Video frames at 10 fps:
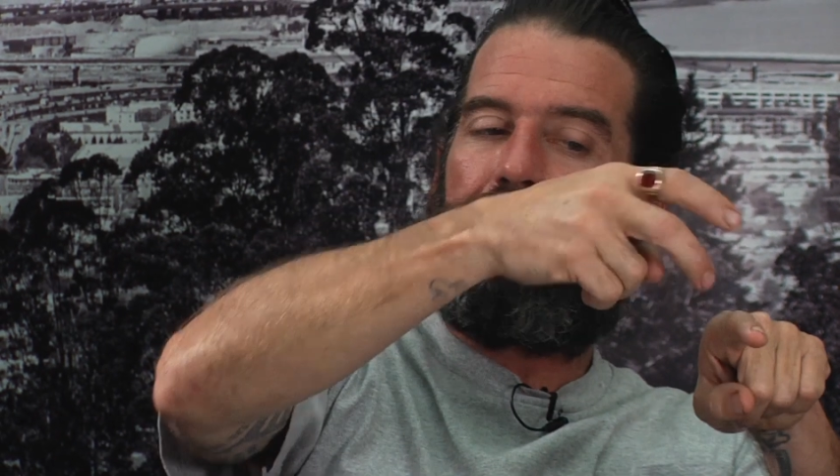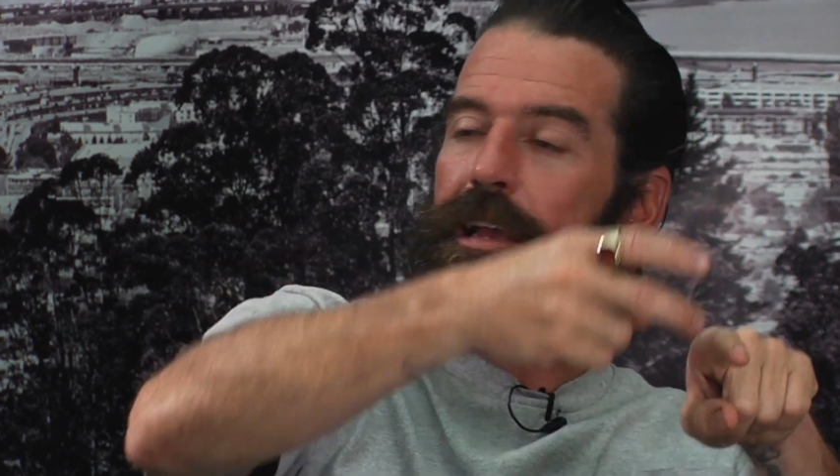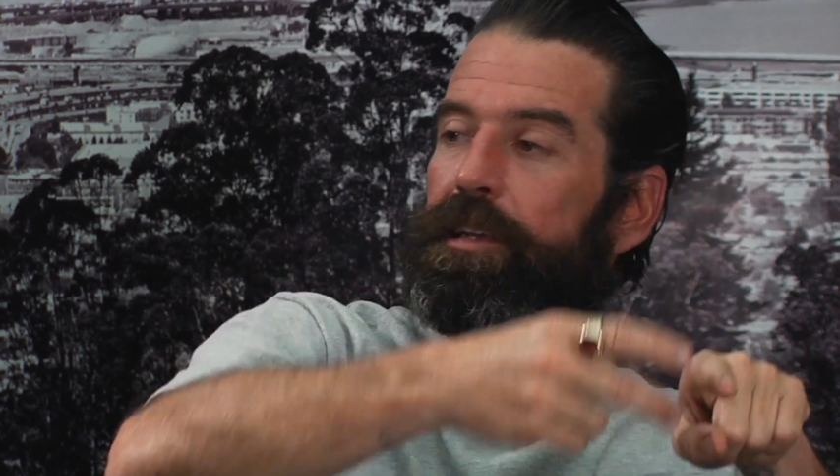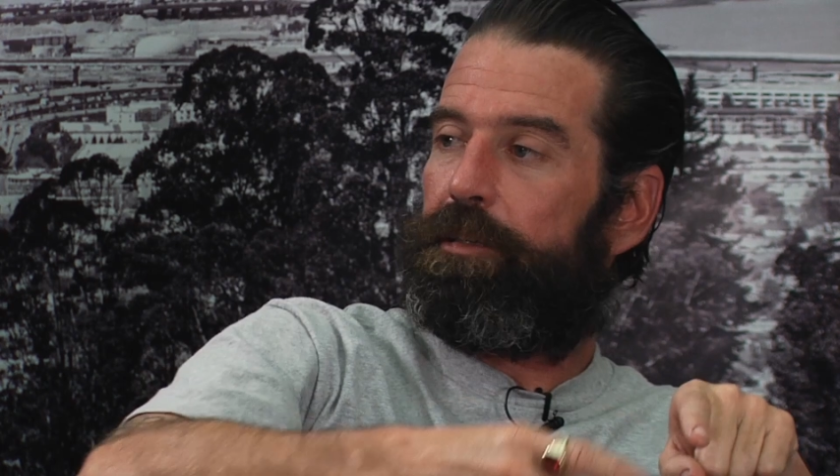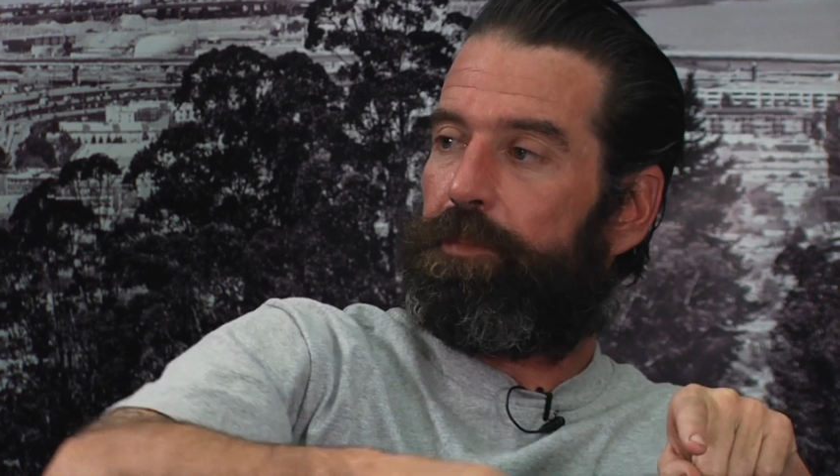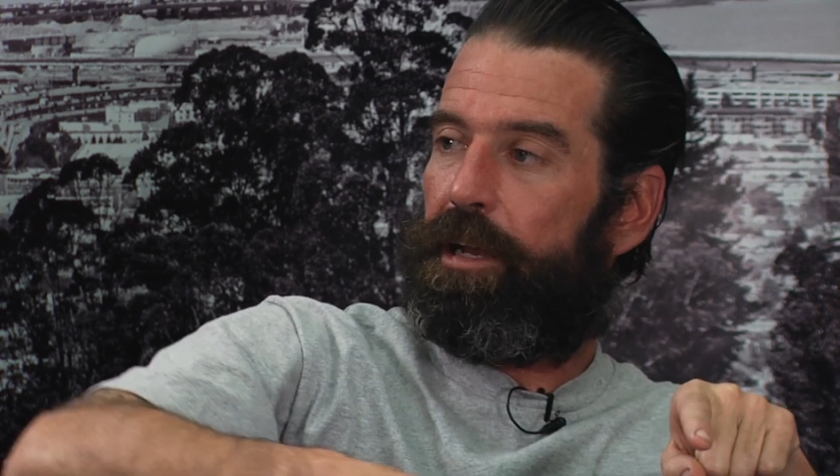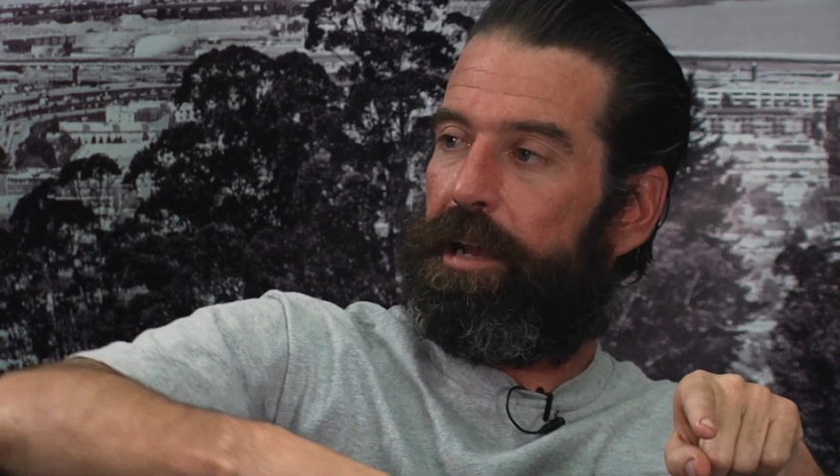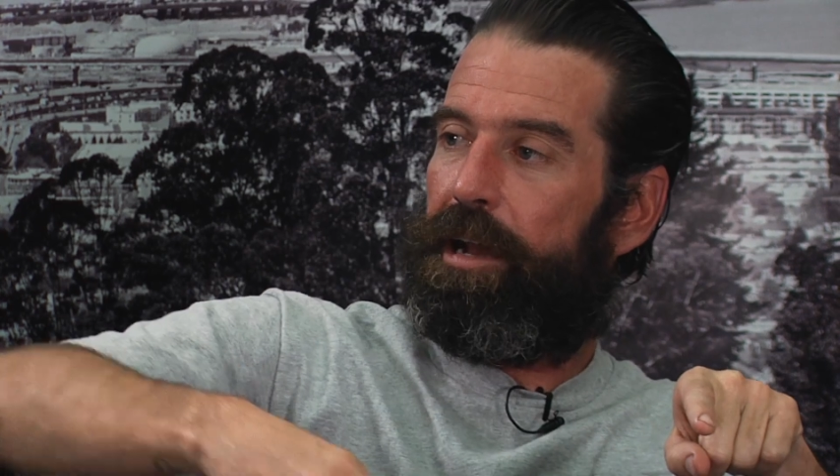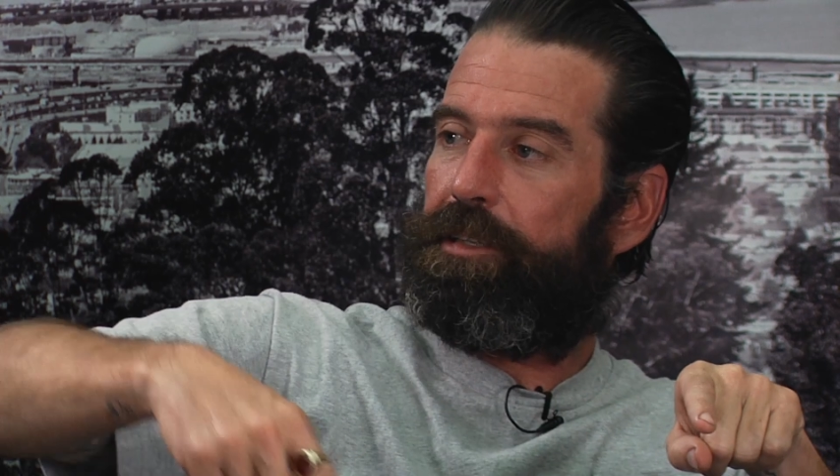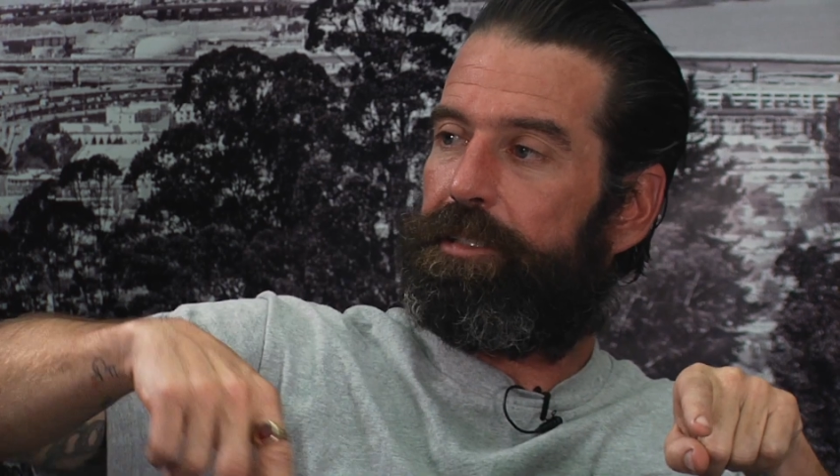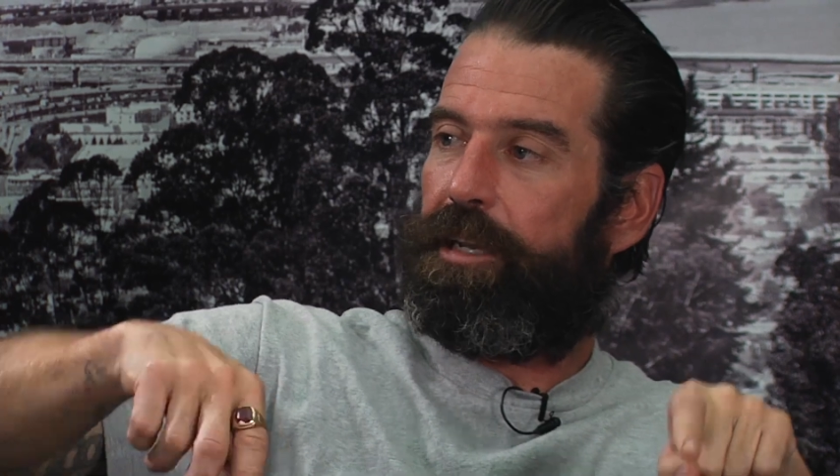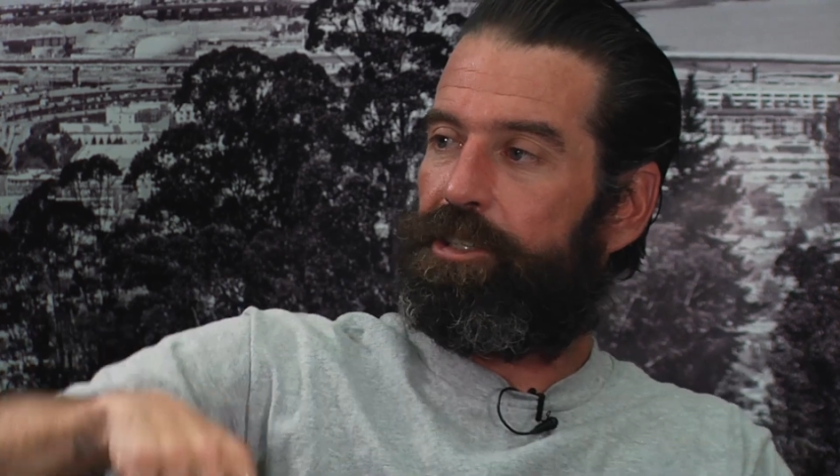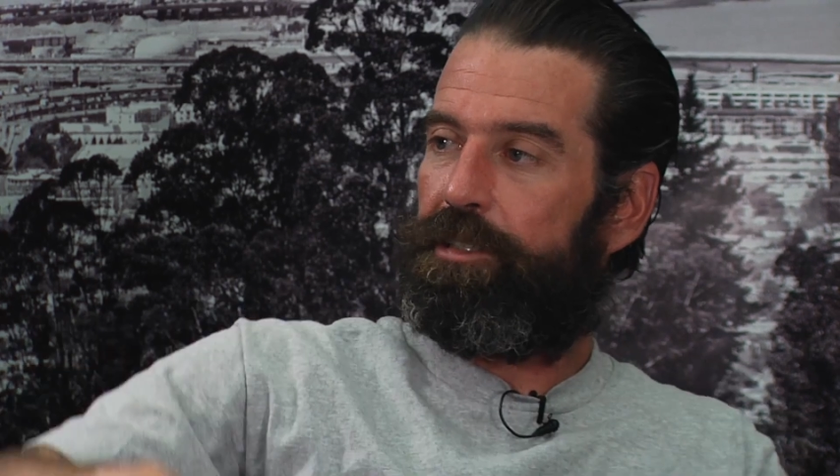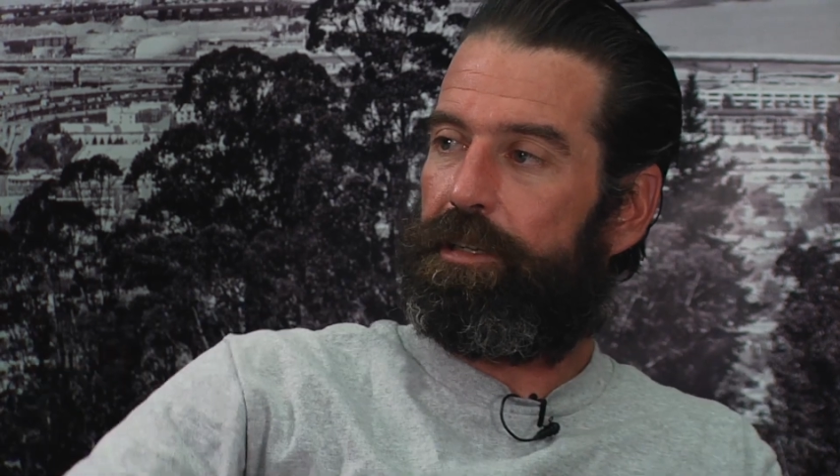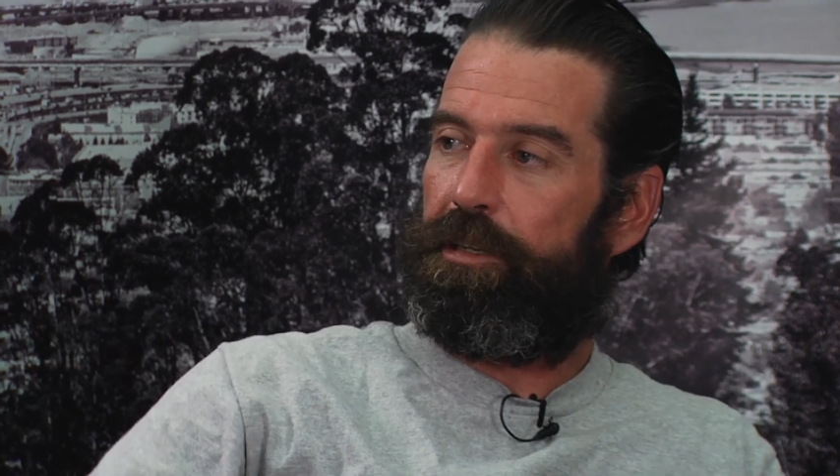hang-up kind of how the
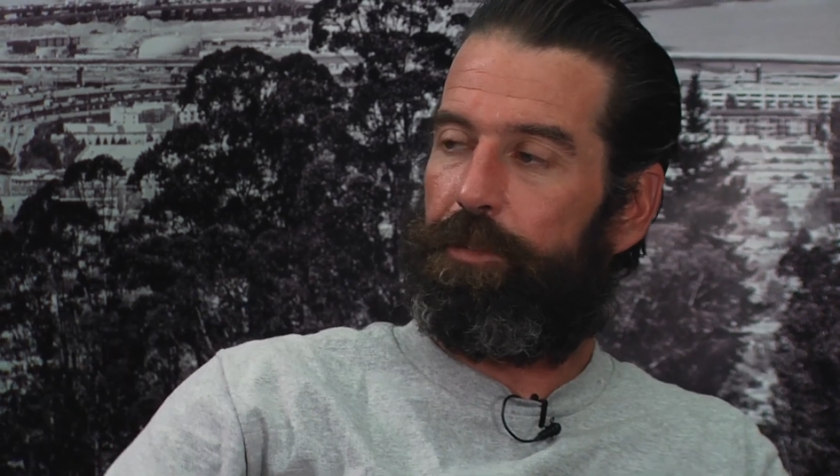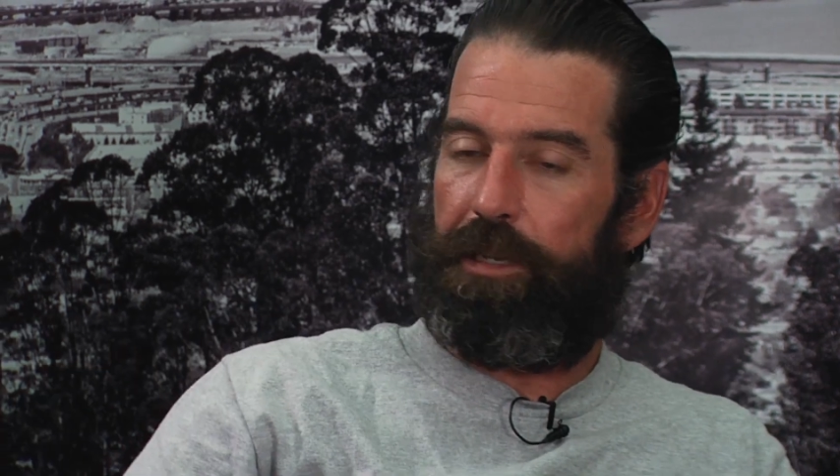session's gonna